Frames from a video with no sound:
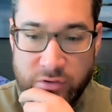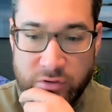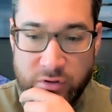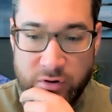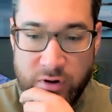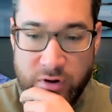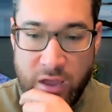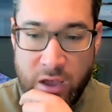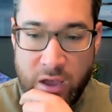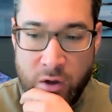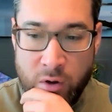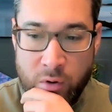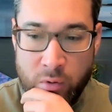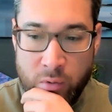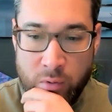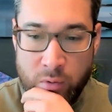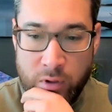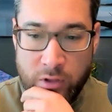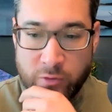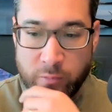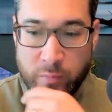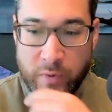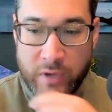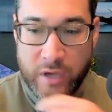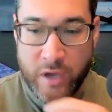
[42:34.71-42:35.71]
So now
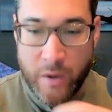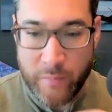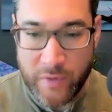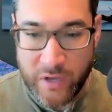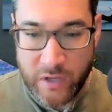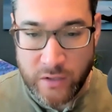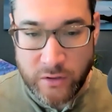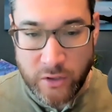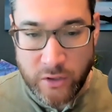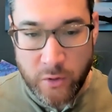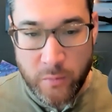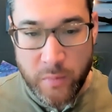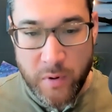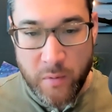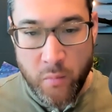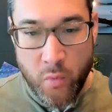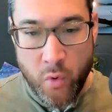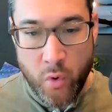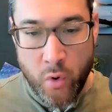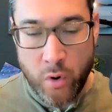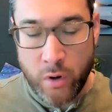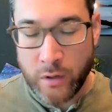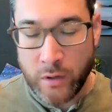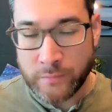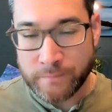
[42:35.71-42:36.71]
it's becoming a little bit
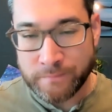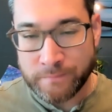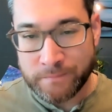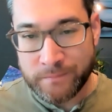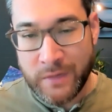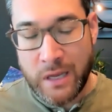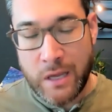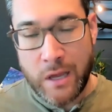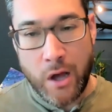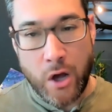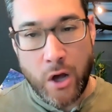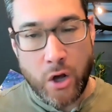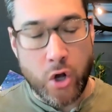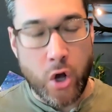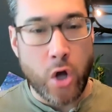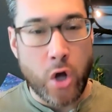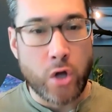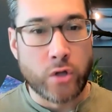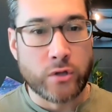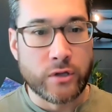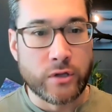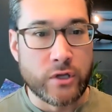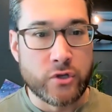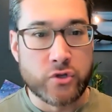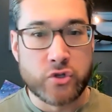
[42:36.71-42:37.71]
more, I'll
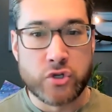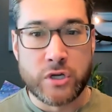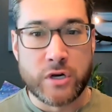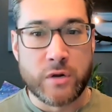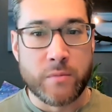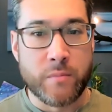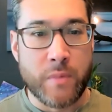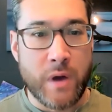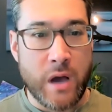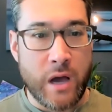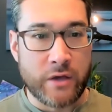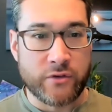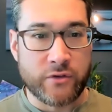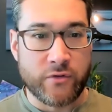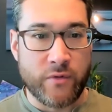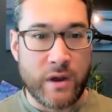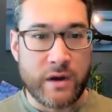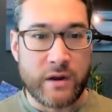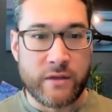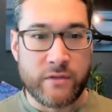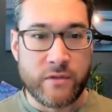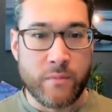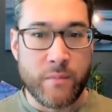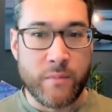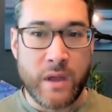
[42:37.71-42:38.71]
call it legitimized,
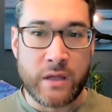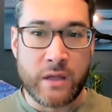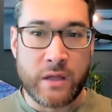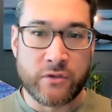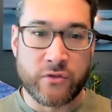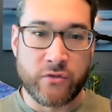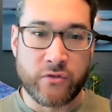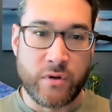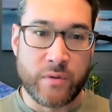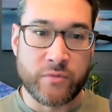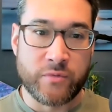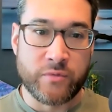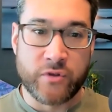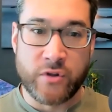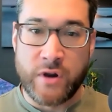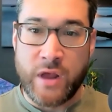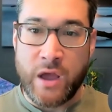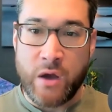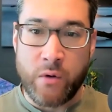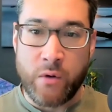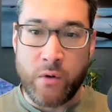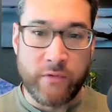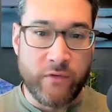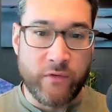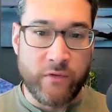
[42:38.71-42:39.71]
right? In the mainstream. So
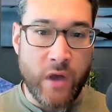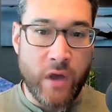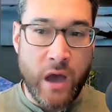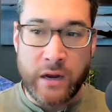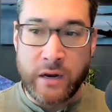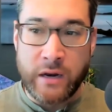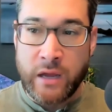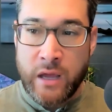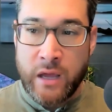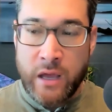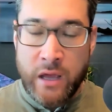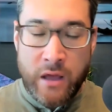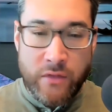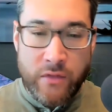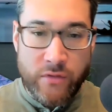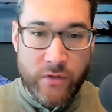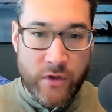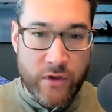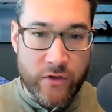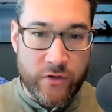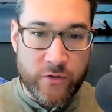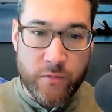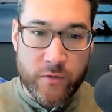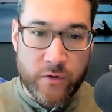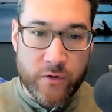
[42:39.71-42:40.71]
now we've got
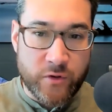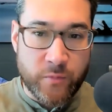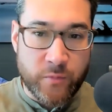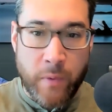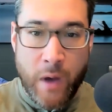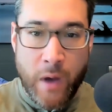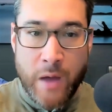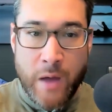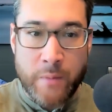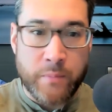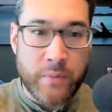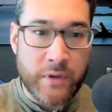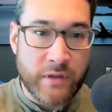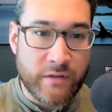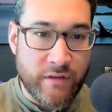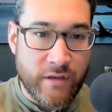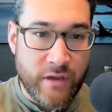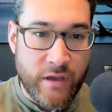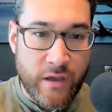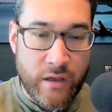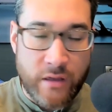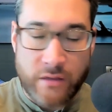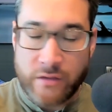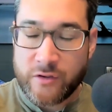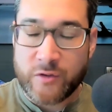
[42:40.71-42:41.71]
these spot
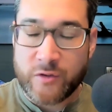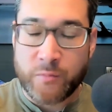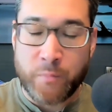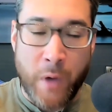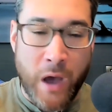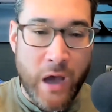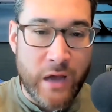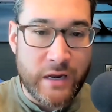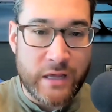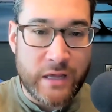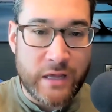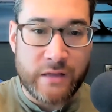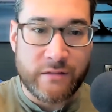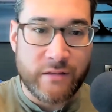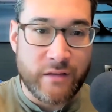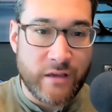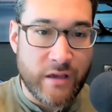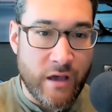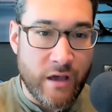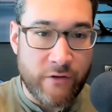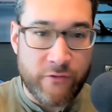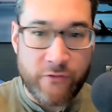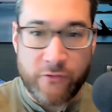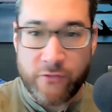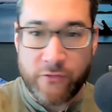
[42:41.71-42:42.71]
BT, spot
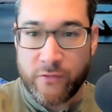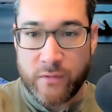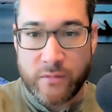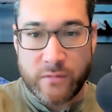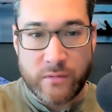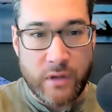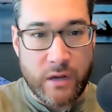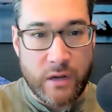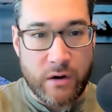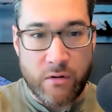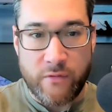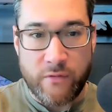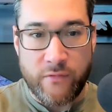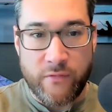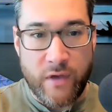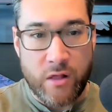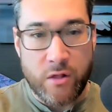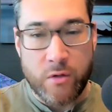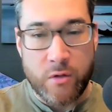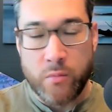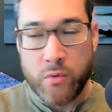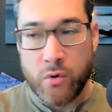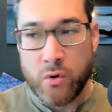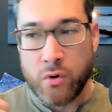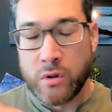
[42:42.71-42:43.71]
ETF that are
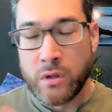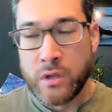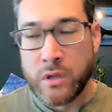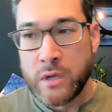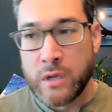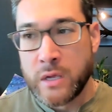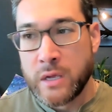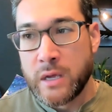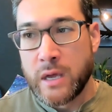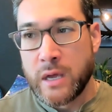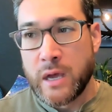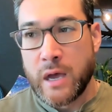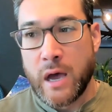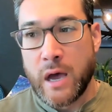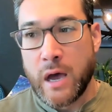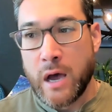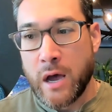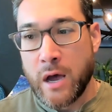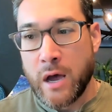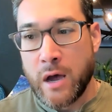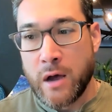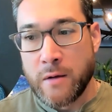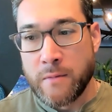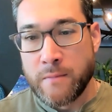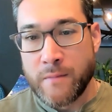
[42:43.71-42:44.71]
available.
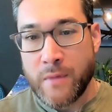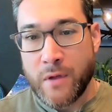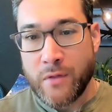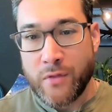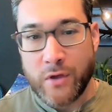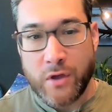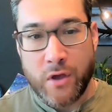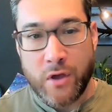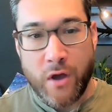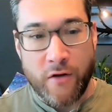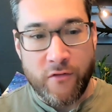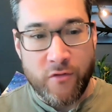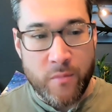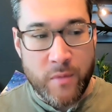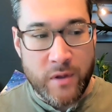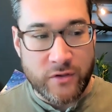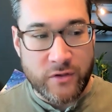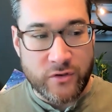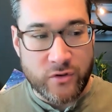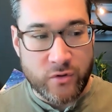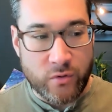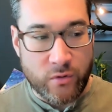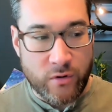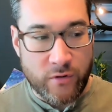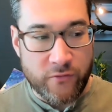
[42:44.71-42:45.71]
Um, the government
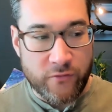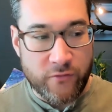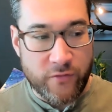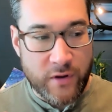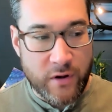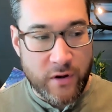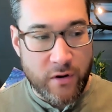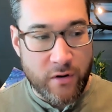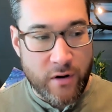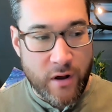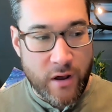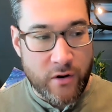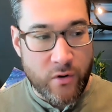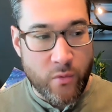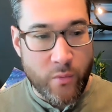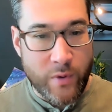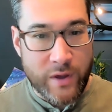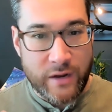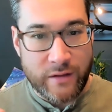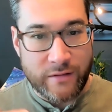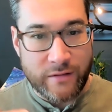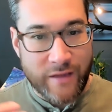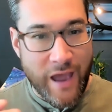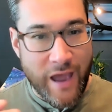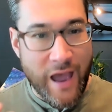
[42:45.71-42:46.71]
sort of figured out a way
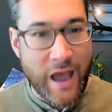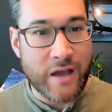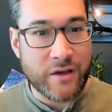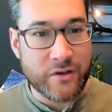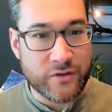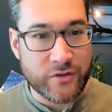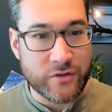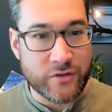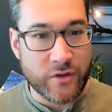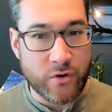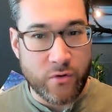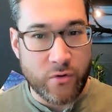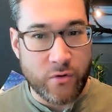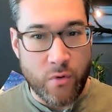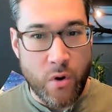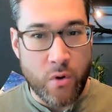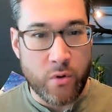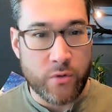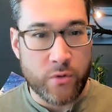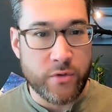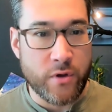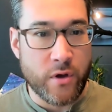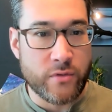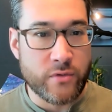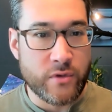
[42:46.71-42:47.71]
to tax the
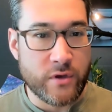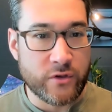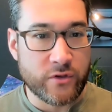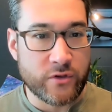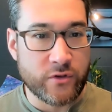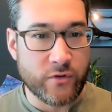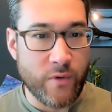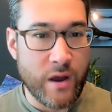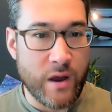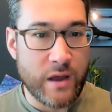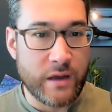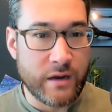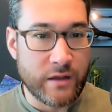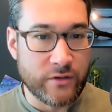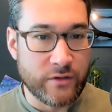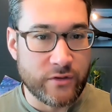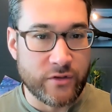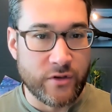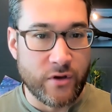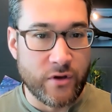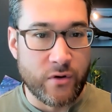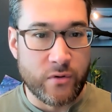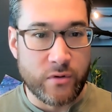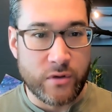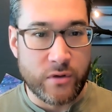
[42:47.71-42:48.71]
growth on this, right? And
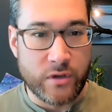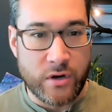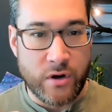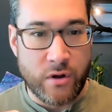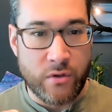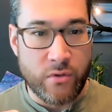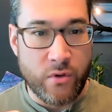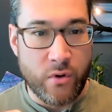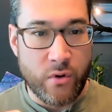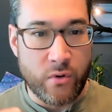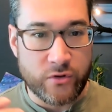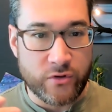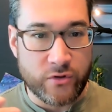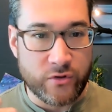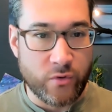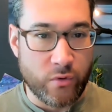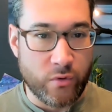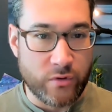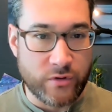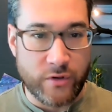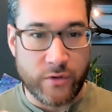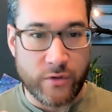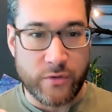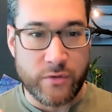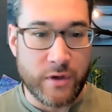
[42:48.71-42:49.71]
so, you know, those
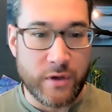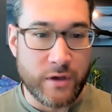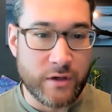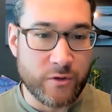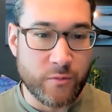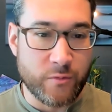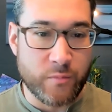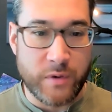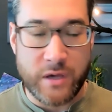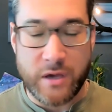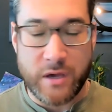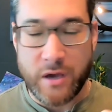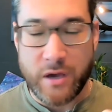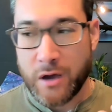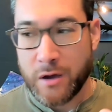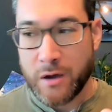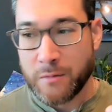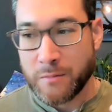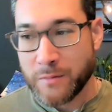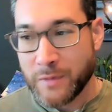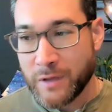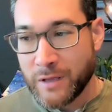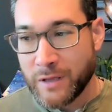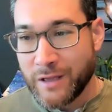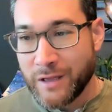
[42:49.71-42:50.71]
sorts of things
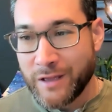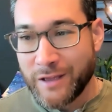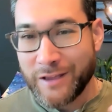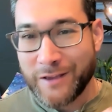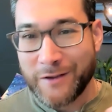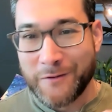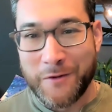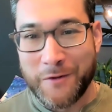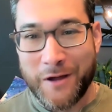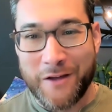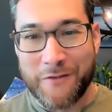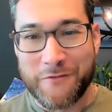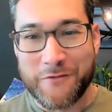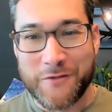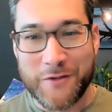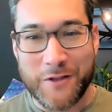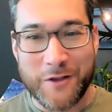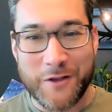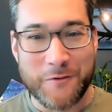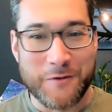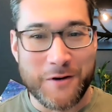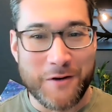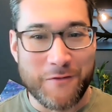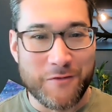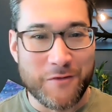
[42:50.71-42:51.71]
become when I feel
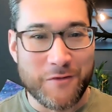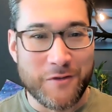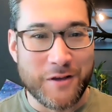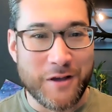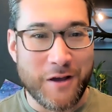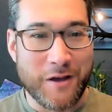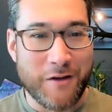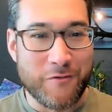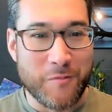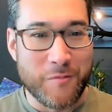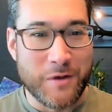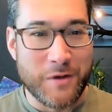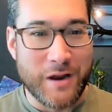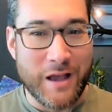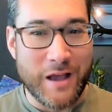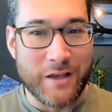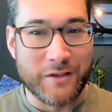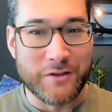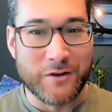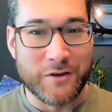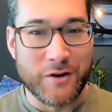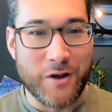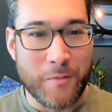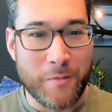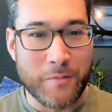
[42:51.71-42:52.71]
like whenever the government has
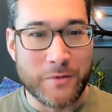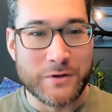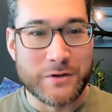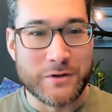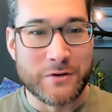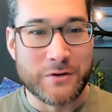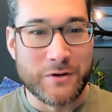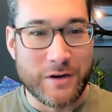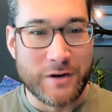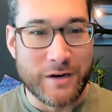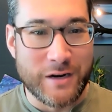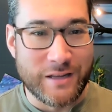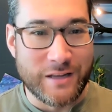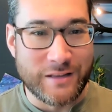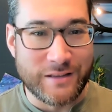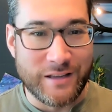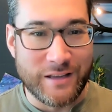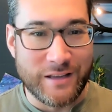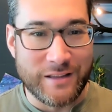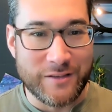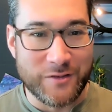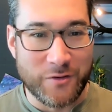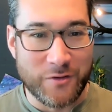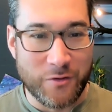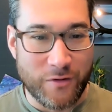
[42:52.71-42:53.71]
an opportunity
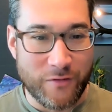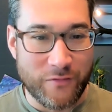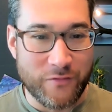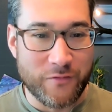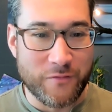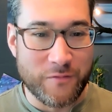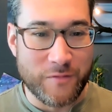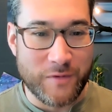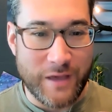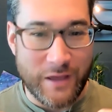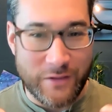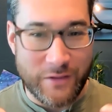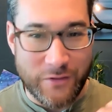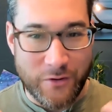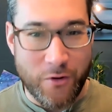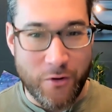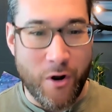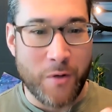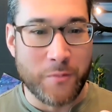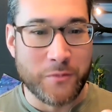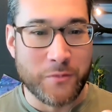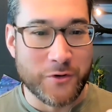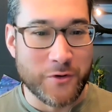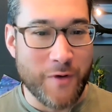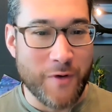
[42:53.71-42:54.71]
to, to, sort of get their
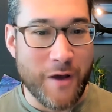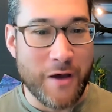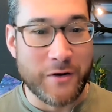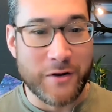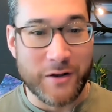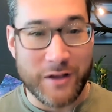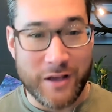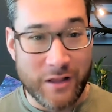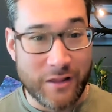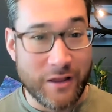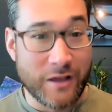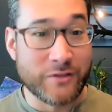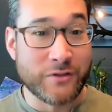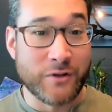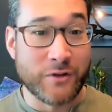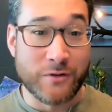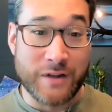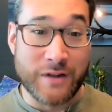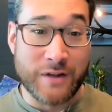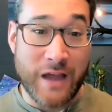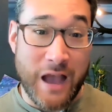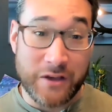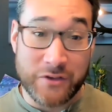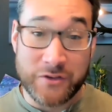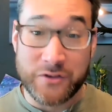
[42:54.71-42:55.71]
arms around it, collect their
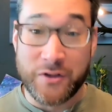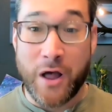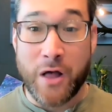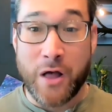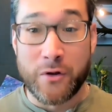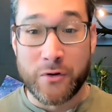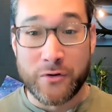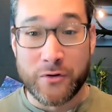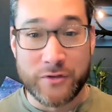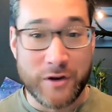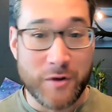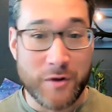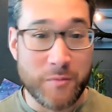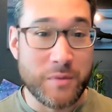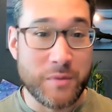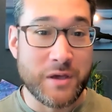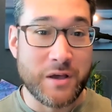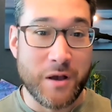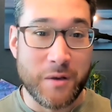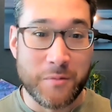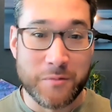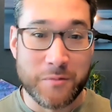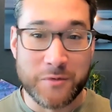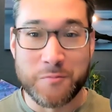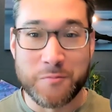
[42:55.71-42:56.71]
tax dollars, and it
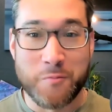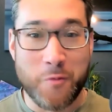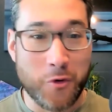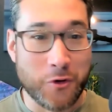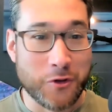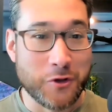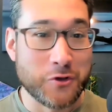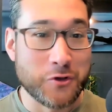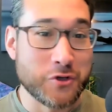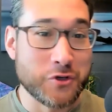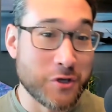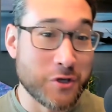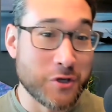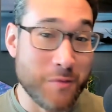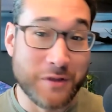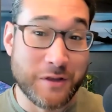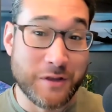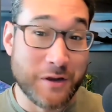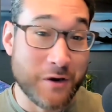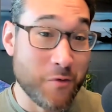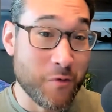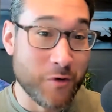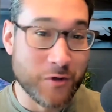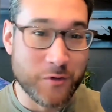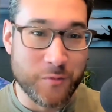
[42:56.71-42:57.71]
becomes more legitimate
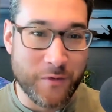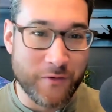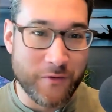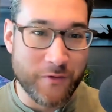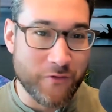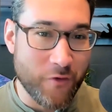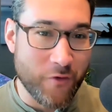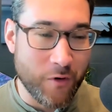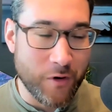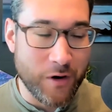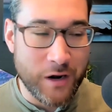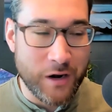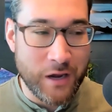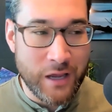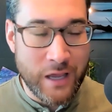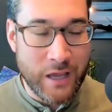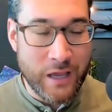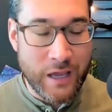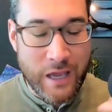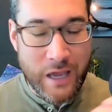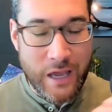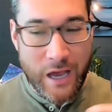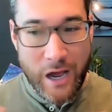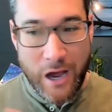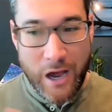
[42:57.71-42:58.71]
than it was before.
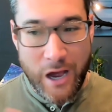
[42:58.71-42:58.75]
Right.